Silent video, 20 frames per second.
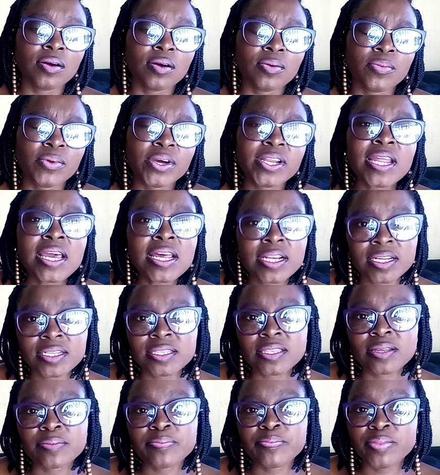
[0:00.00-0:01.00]
When I read
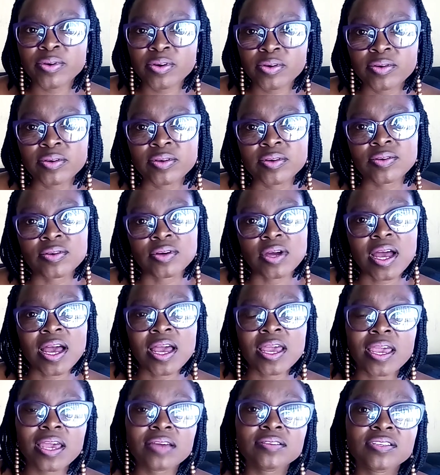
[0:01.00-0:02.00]
the book, I
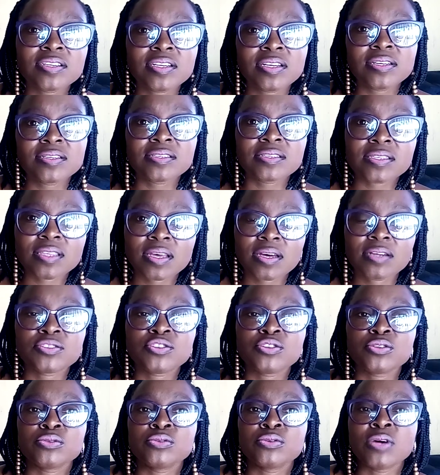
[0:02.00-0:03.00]
actually start
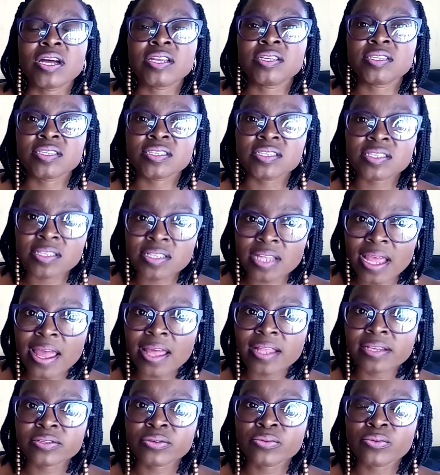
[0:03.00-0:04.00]
to
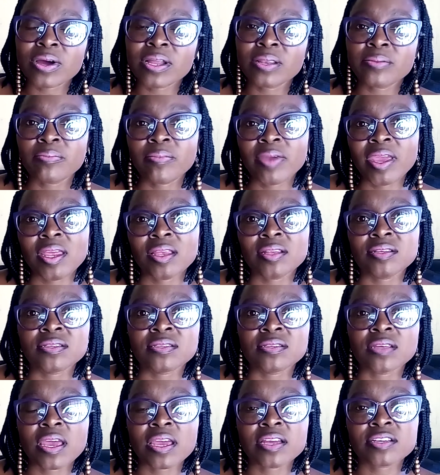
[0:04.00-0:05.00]
understand what made
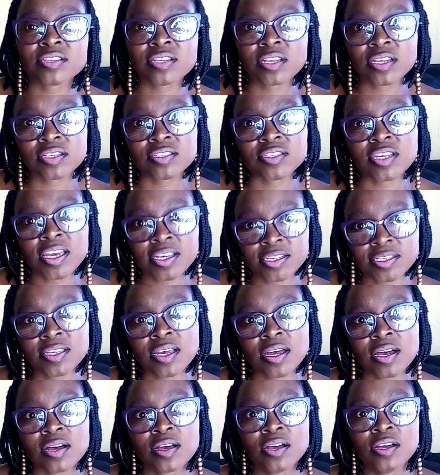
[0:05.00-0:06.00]
actually
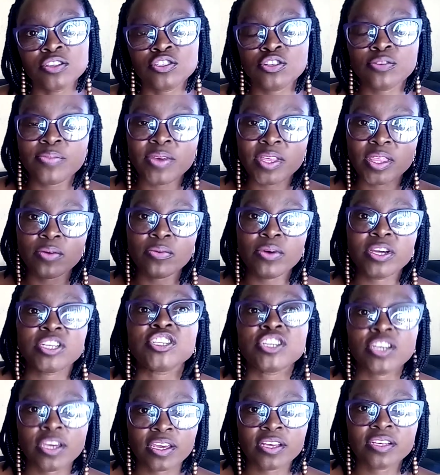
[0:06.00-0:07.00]
Tessa to be the way
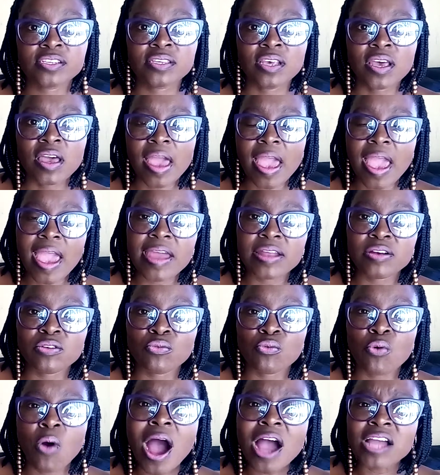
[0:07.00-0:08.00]
she is and
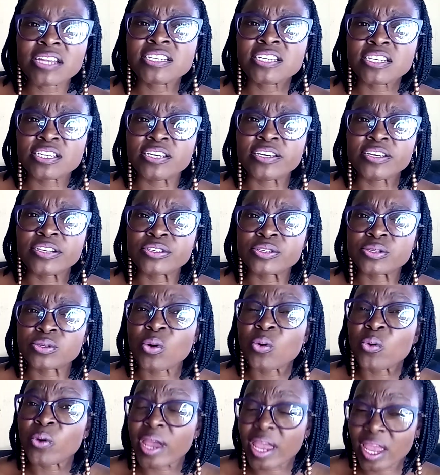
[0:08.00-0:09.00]
why she is
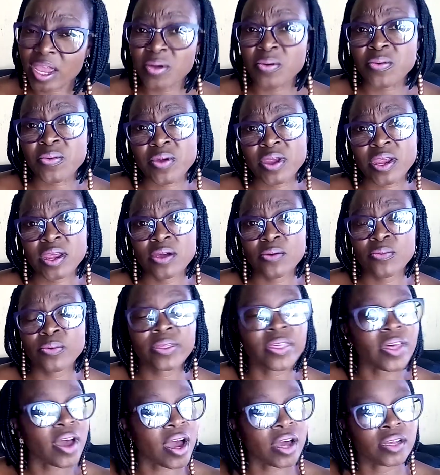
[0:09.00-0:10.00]
so angry with
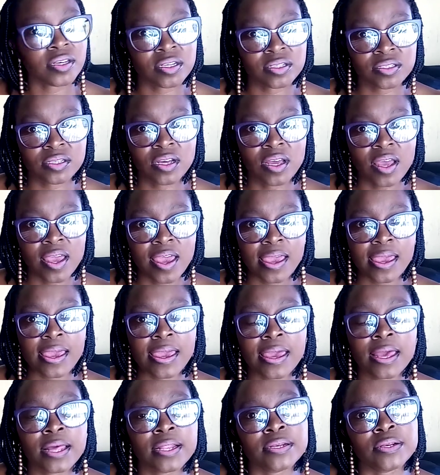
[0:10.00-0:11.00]
Hardin.
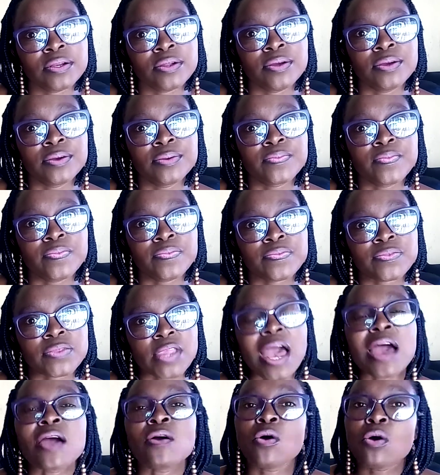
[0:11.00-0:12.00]
And
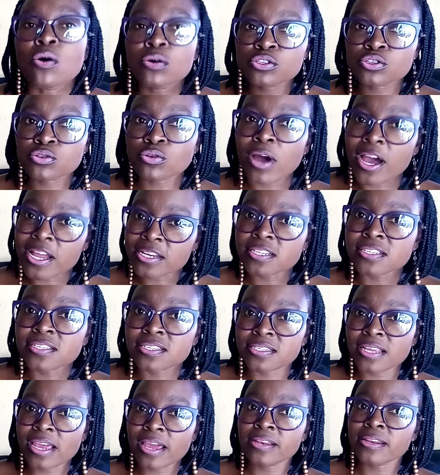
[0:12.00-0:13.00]
I also
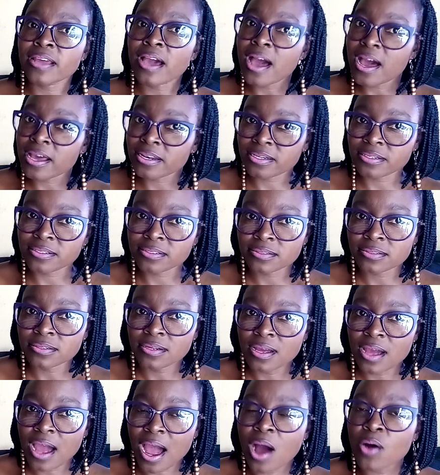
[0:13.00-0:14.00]
understand Hardin,
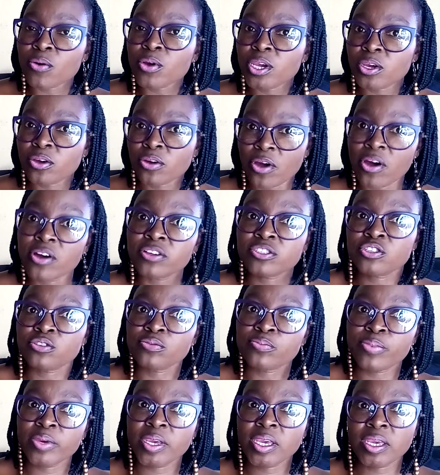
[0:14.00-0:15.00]
how he got to
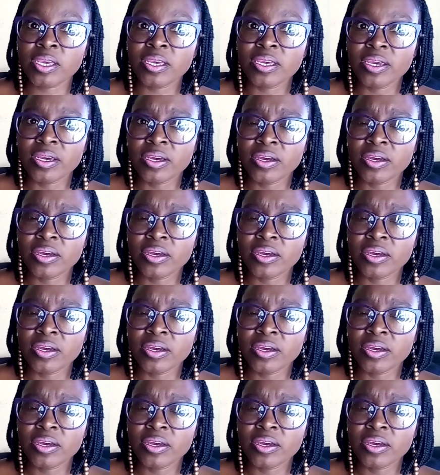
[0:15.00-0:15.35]
be